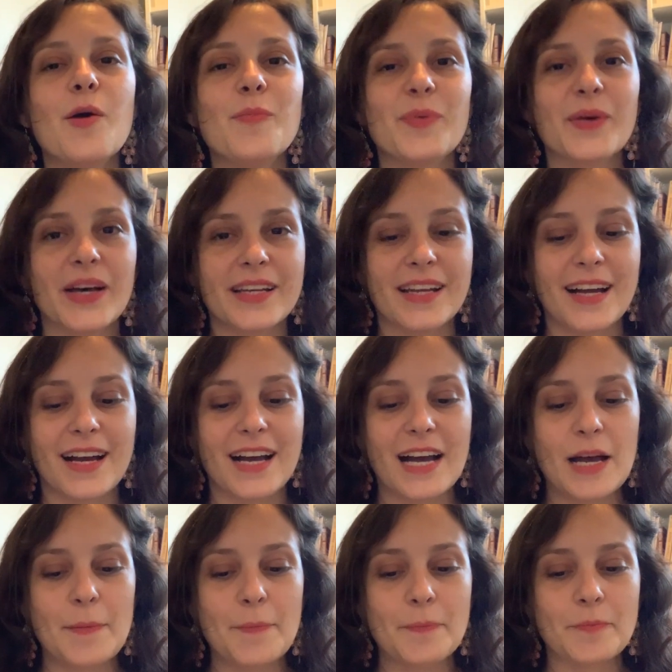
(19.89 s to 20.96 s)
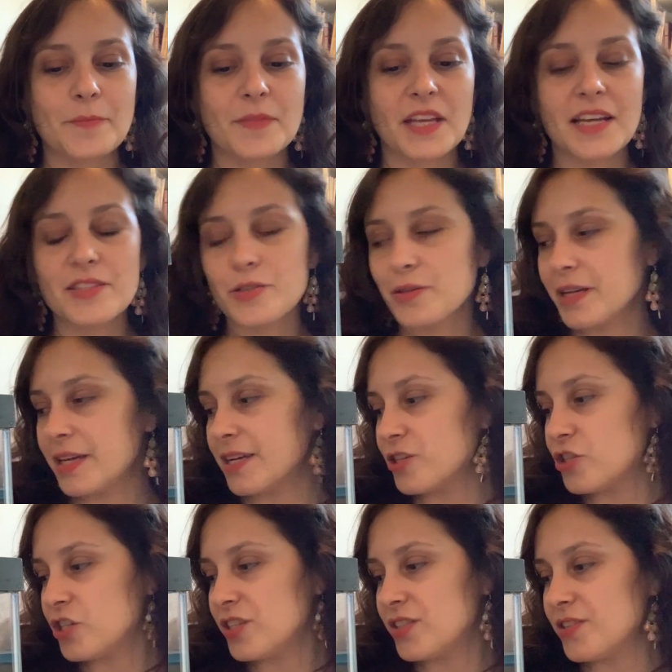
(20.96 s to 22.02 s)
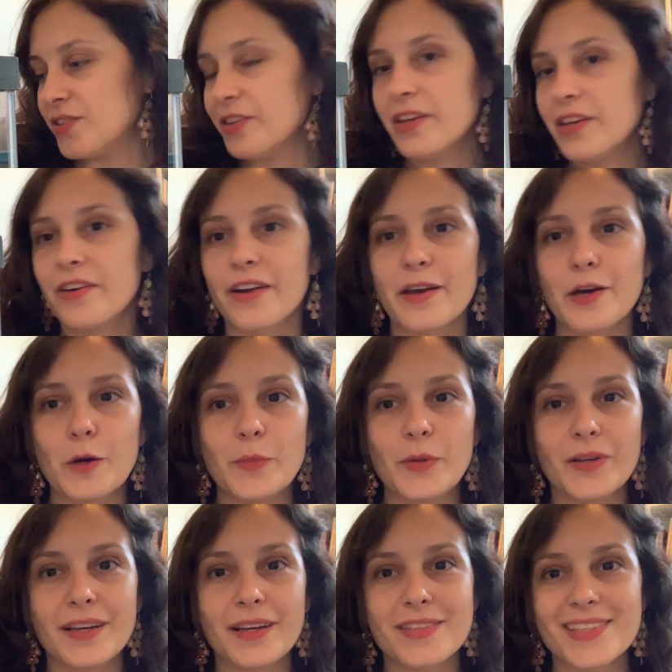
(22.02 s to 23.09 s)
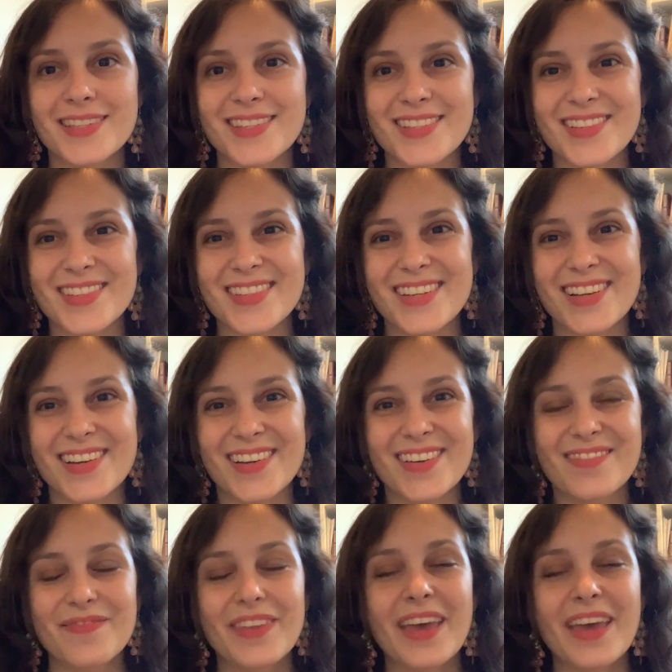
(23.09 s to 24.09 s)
But that's okay, because she's still here, and I hope you guys can still see her.